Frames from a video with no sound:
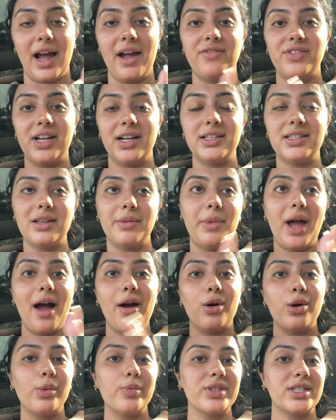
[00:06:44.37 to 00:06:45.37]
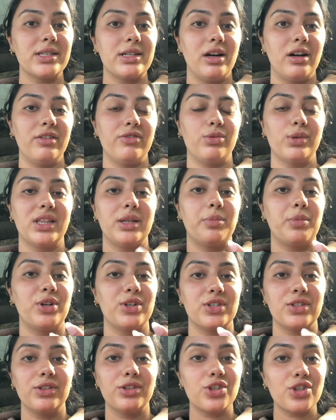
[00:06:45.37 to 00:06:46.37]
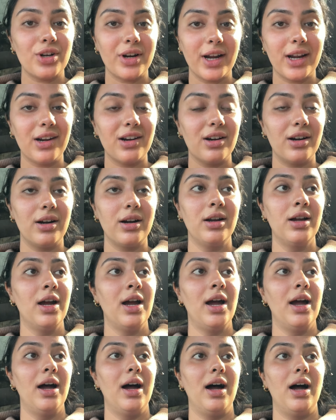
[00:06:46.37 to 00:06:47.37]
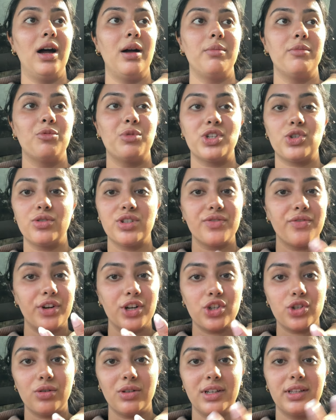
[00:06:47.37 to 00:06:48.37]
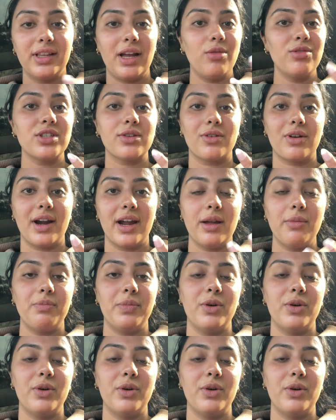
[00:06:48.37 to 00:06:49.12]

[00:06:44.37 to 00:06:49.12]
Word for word: I've done some at-home stuff with a personal trainer, um, which was virtual, and that was great.